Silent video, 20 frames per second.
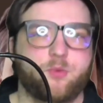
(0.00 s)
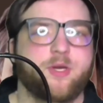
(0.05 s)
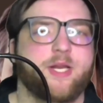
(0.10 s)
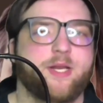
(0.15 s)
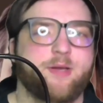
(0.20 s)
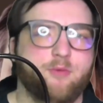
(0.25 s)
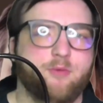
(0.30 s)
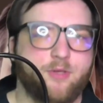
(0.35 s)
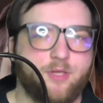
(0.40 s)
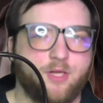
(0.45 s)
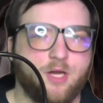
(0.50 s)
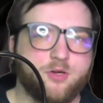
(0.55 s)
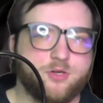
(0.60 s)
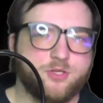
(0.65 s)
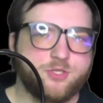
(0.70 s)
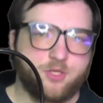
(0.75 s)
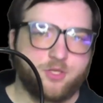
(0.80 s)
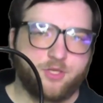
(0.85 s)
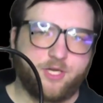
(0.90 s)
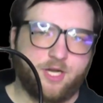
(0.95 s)
He really
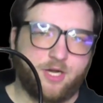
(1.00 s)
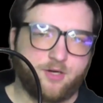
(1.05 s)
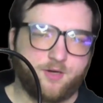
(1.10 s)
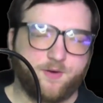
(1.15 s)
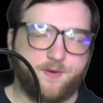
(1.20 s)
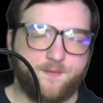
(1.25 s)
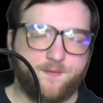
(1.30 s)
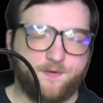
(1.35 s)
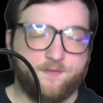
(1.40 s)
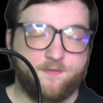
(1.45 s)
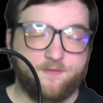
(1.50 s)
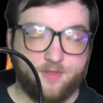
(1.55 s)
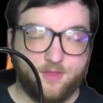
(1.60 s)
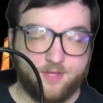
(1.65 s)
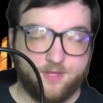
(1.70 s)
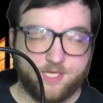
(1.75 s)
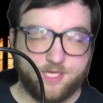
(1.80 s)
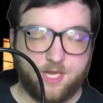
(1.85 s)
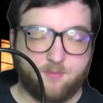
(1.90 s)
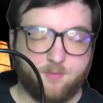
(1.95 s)
understood the character of the
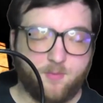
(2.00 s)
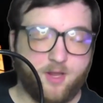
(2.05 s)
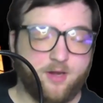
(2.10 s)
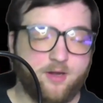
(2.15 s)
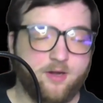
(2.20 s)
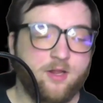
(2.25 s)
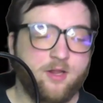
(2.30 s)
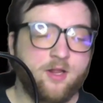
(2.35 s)
Sandman,